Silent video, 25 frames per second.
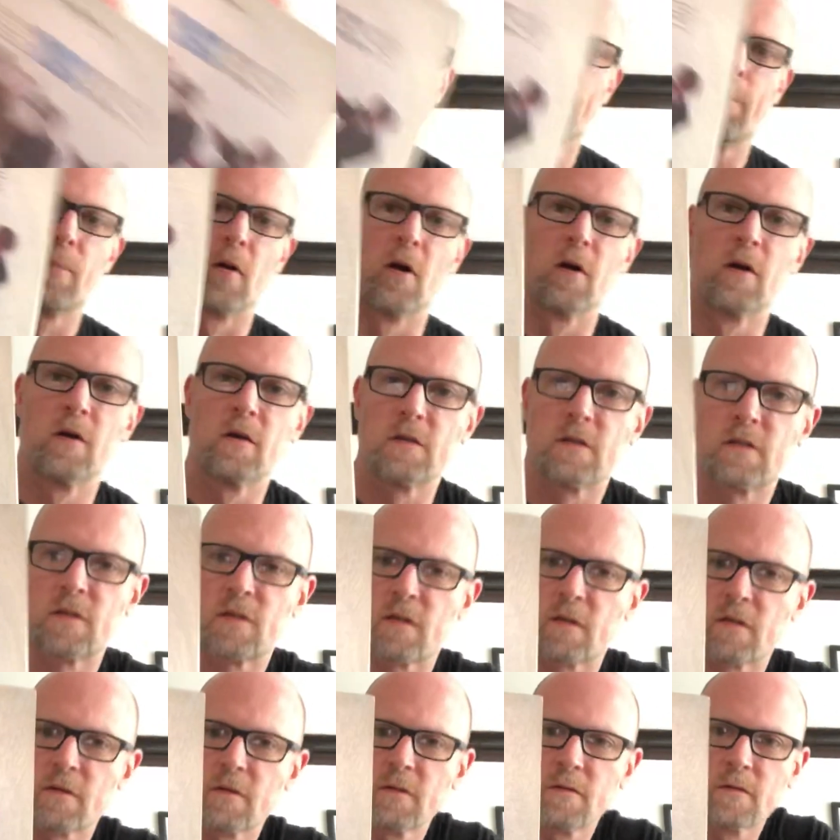
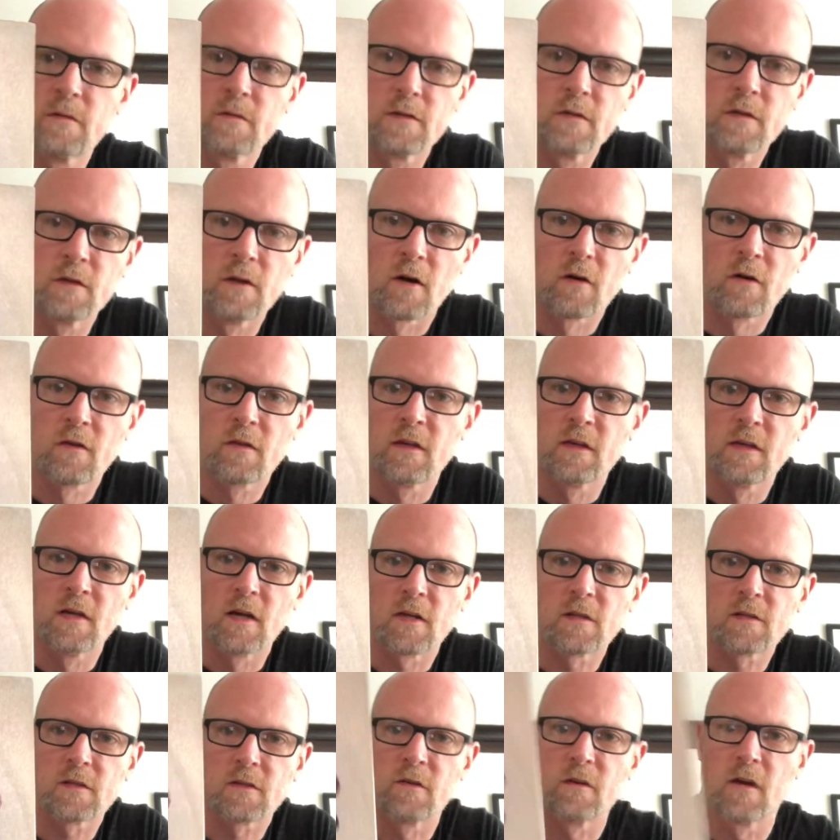Birds, Younger Than
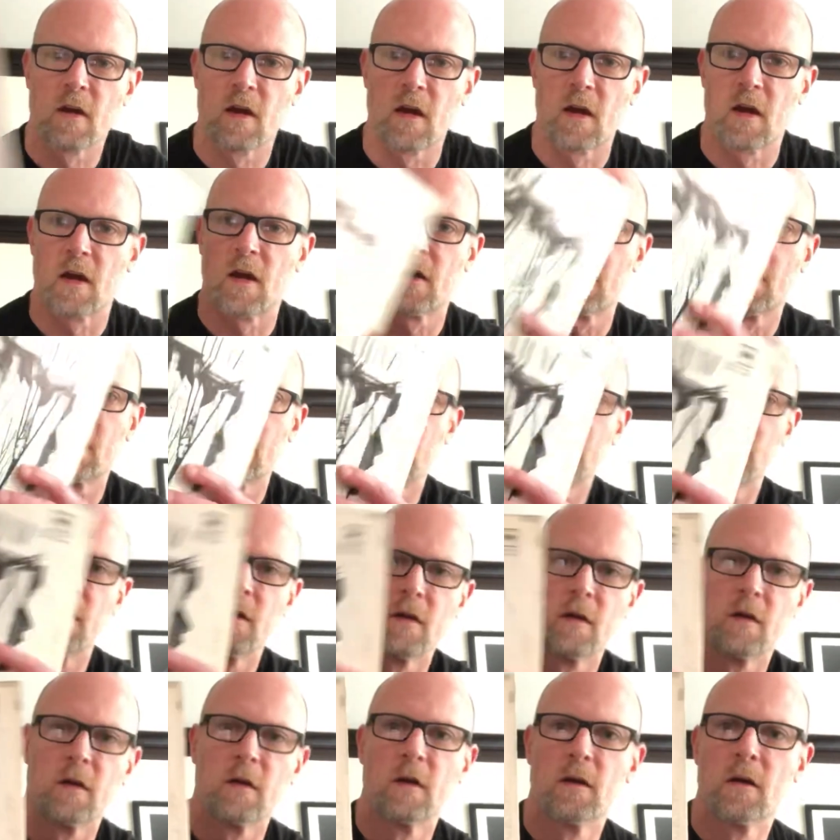Yesterday.
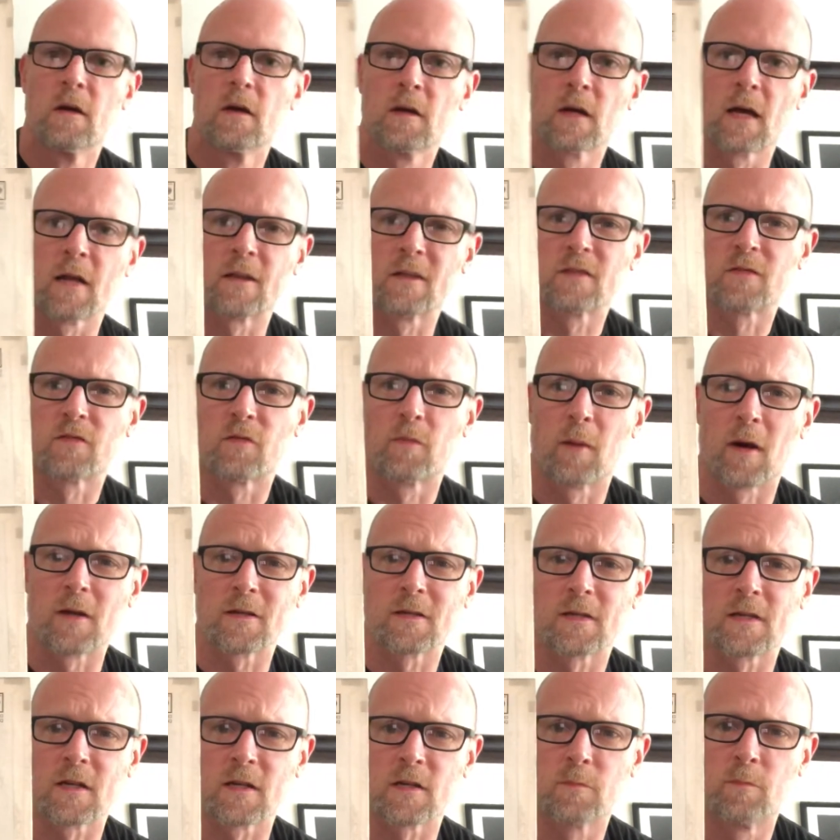Got this for about
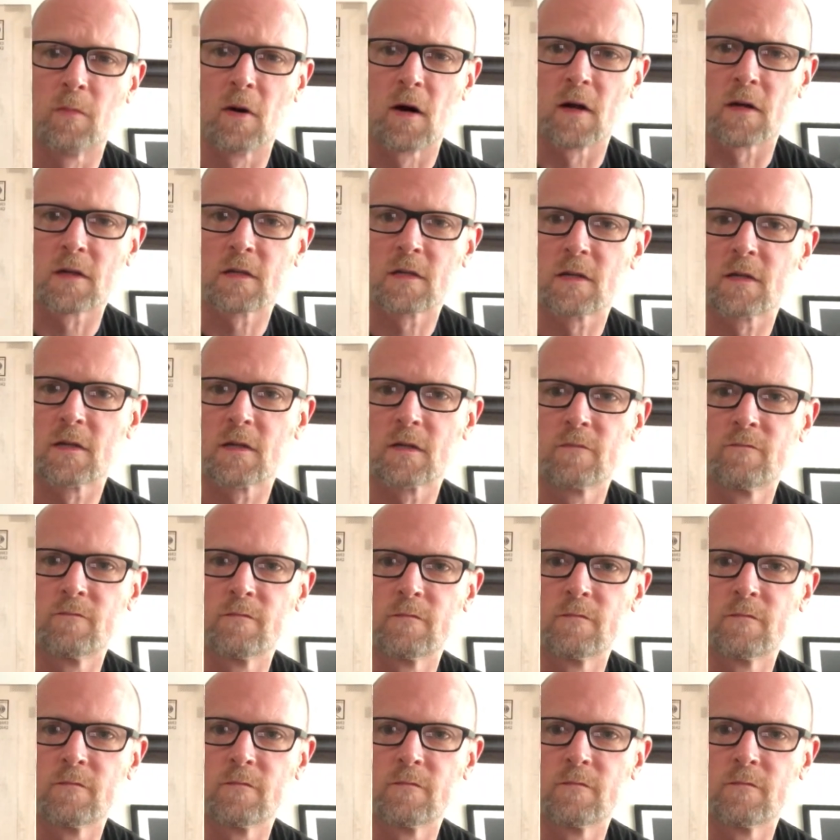6 bucks.